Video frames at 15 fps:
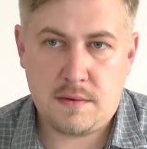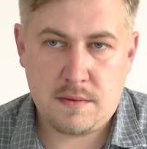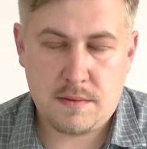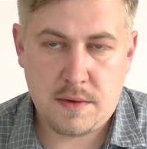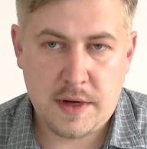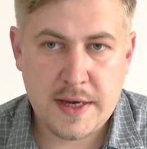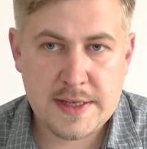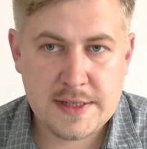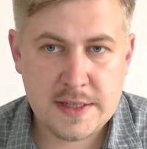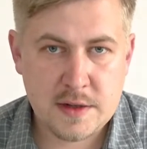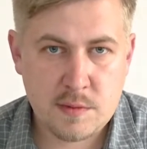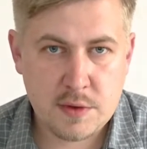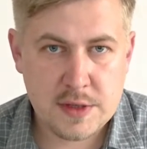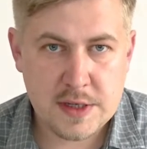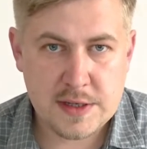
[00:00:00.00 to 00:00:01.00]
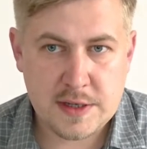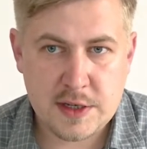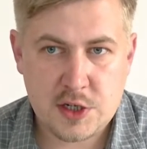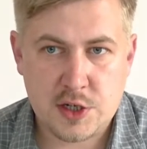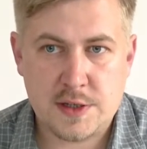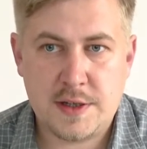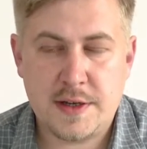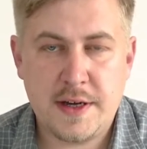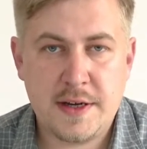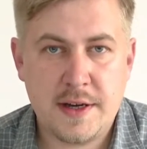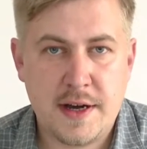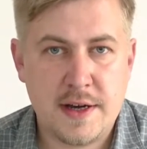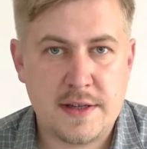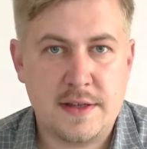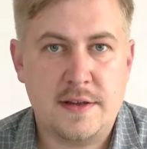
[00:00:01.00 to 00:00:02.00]
Reasonable decisions
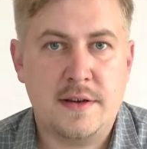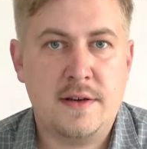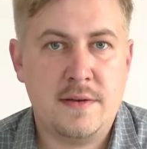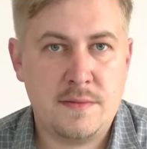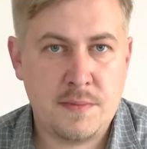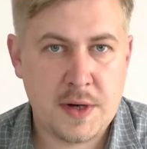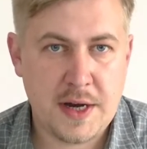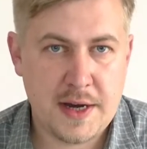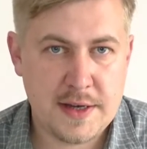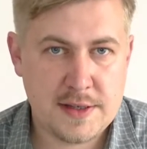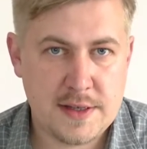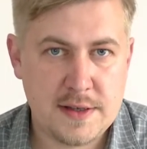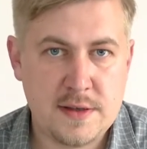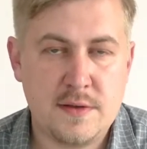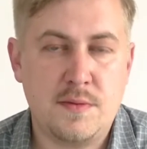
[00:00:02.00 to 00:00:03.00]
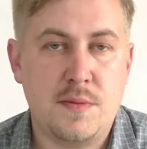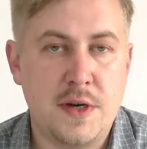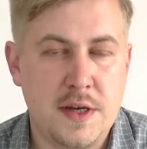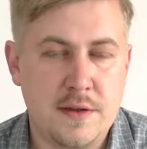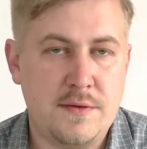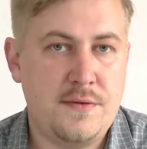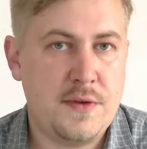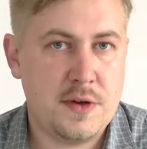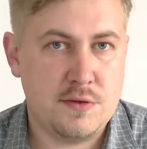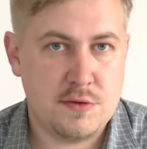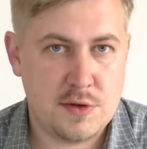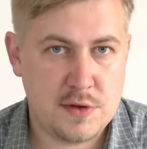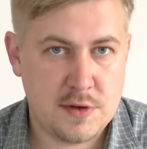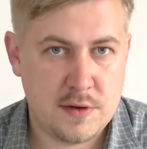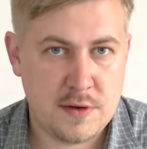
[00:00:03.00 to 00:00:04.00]
regarding prices bring
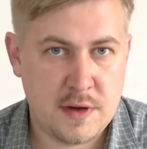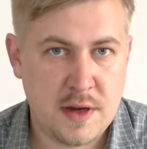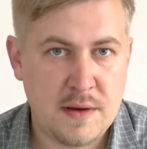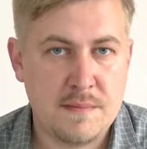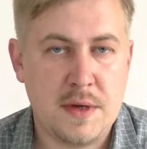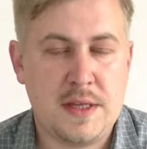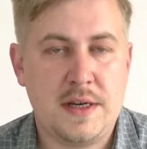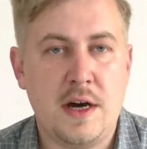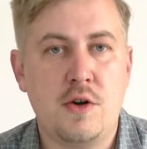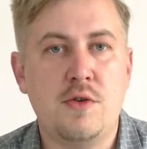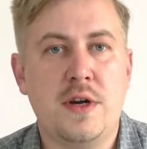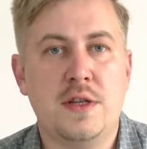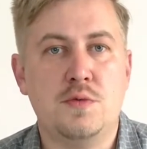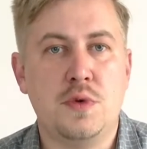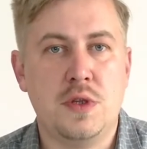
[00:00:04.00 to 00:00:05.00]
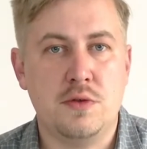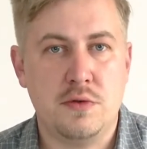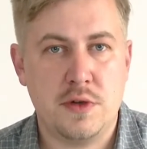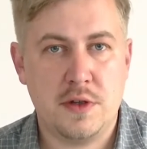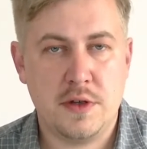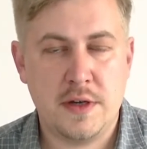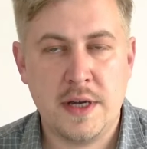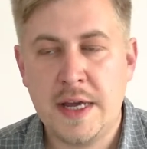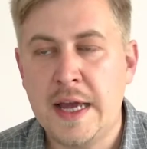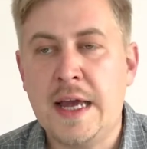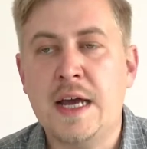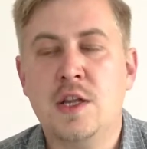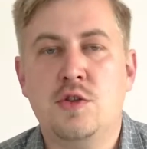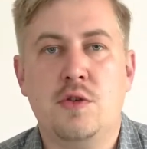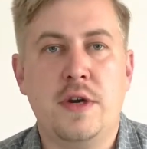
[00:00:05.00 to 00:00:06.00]
fruits. But how can we do it?
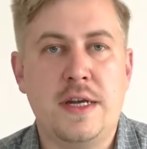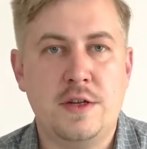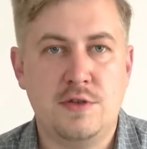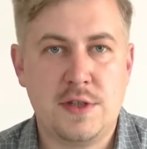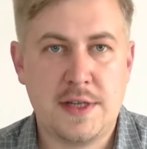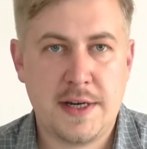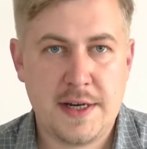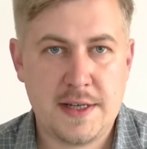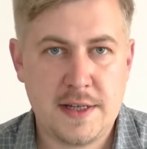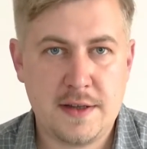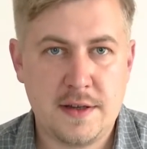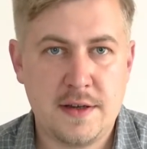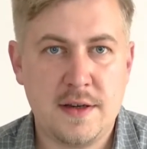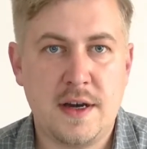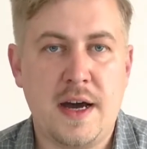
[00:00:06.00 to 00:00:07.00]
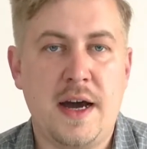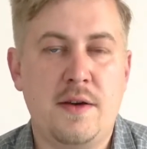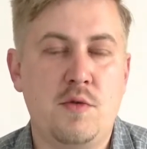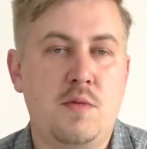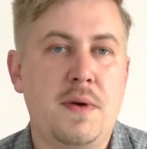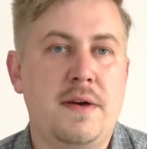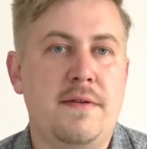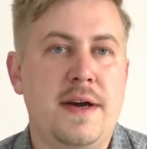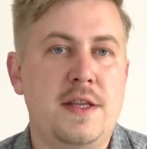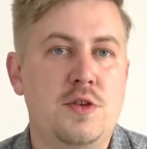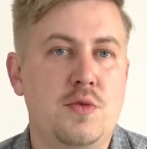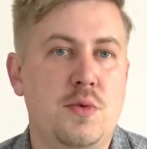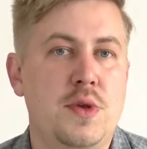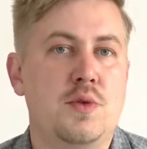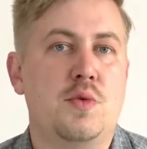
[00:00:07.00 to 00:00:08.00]
To illustrate it, I will provide you
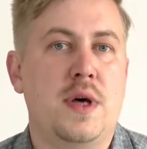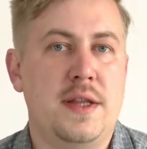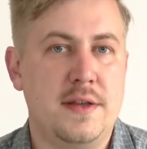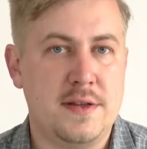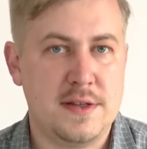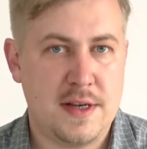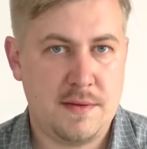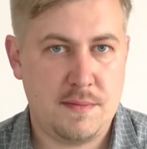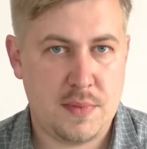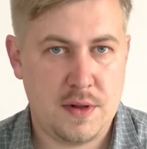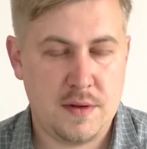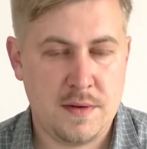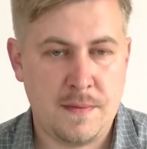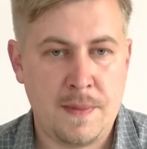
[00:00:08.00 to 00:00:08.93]
with one example.